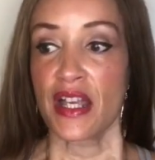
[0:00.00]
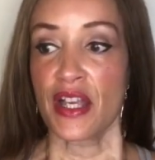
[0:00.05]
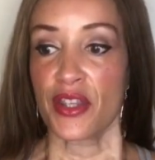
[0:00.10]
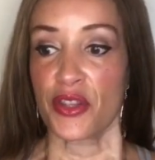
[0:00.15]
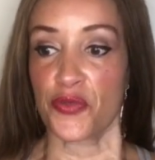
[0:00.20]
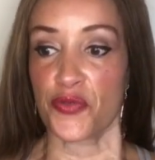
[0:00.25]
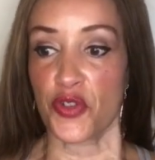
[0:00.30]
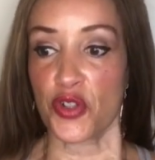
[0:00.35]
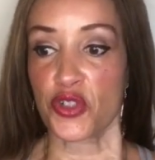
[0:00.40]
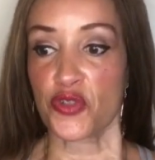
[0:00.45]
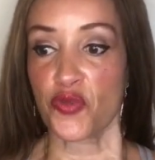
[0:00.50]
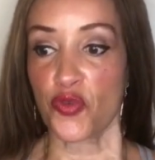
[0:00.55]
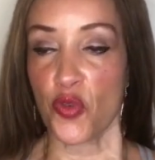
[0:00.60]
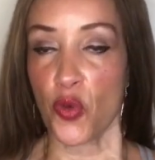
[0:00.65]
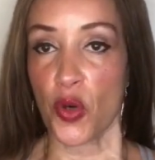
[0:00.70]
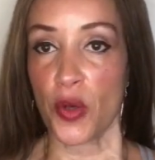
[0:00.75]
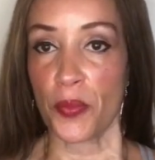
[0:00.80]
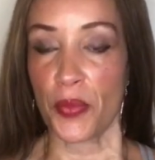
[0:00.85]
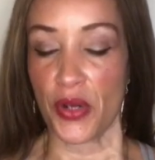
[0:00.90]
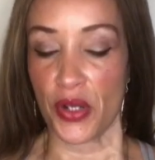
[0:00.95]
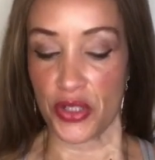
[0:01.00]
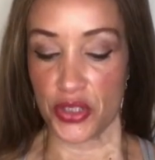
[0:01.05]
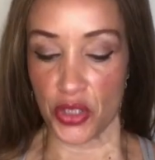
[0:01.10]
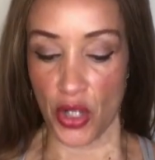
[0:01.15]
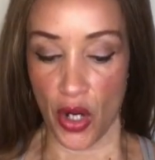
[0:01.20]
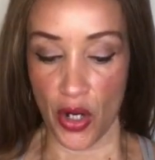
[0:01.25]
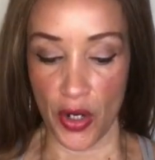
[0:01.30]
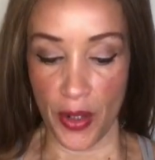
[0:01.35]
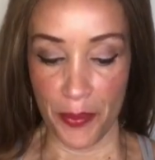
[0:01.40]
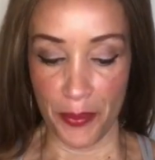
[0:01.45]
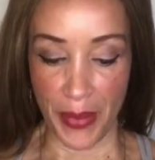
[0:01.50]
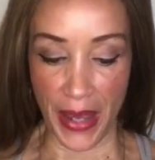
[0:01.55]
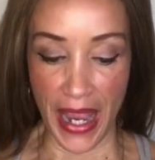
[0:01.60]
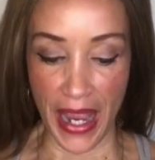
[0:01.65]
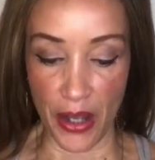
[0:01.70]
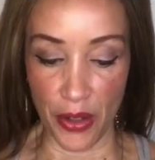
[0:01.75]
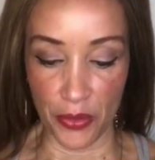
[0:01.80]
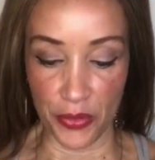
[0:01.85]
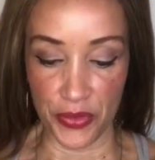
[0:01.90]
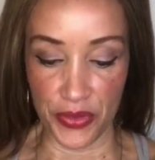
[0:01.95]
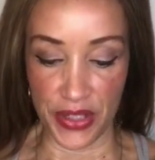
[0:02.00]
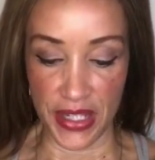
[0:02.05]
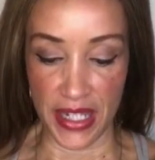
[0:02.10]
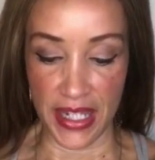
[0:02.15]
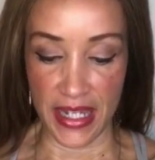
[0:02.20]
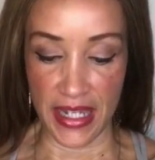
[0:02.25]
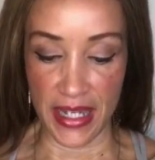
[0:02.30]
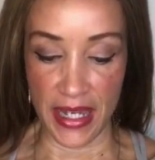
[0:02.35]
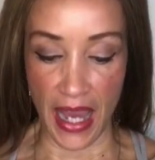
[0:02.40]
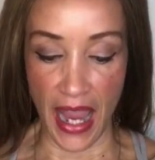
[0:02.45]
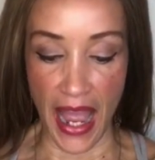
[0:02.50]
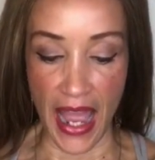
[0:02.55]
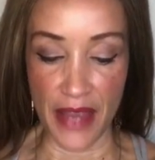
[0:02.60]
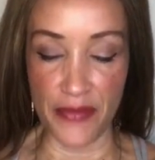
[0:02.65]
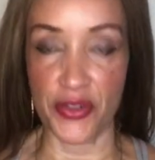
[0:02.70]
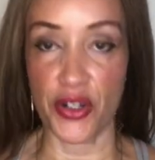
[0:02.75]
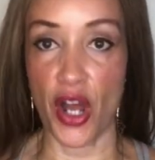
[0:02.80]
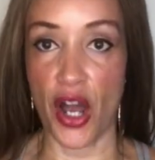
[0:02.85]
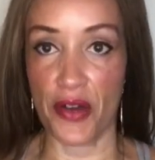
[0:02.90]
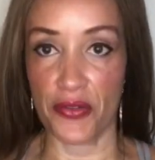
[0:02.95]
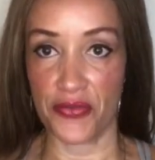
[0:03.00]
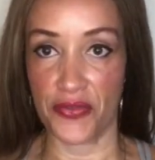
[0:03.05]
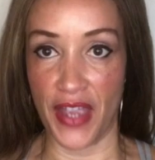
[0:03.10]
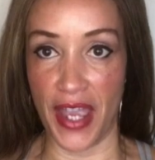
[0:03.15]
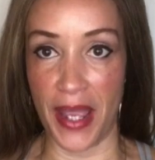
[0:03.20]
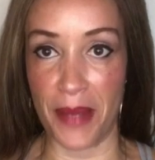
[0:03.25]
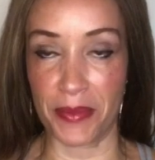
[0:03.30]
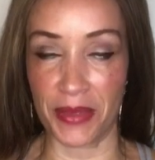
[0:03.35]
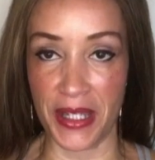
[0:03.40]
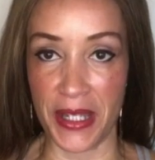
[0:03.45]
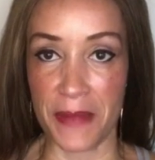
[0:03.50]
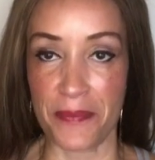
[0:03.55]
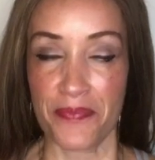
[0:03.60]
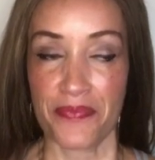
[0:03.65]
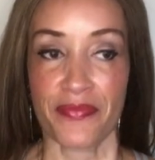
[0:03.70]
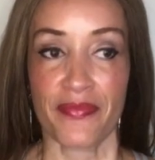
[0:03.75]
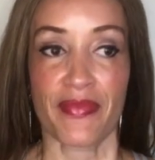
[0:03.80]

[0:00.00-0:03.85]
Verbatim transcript: The first four books are about the Ivanov family.